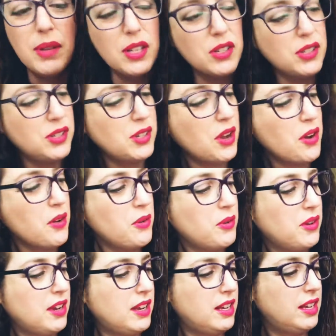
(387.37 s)
So
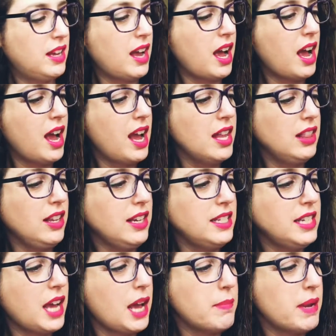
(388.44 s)
I looked
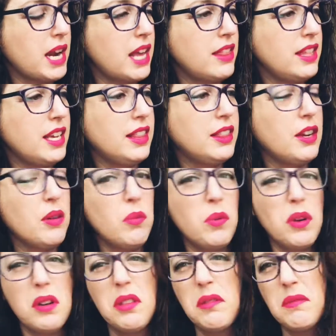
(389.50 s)
it up, and I think they're
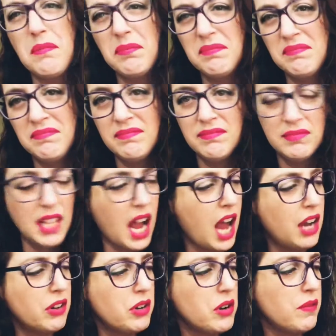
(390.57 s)
worth,
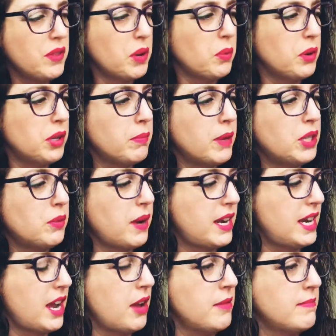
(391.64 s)
I don't know if they're worth much right
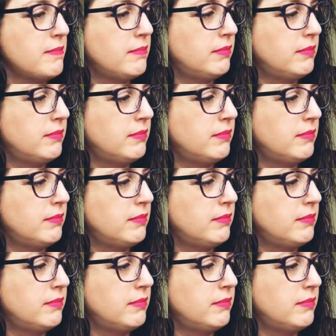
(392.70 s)
now,